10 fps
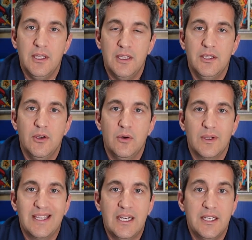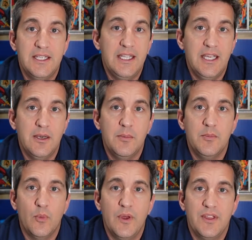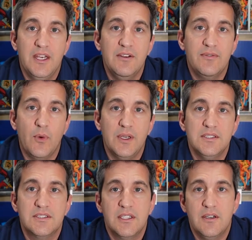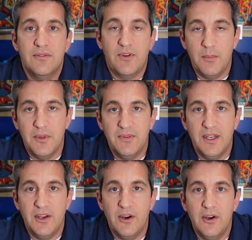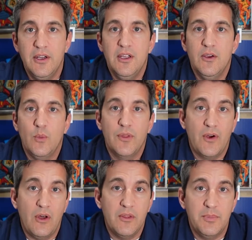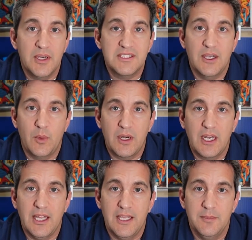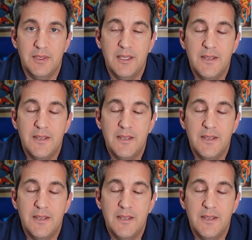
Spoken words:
you'll get a DM with an invoice from the vendor with all the books that were claimed.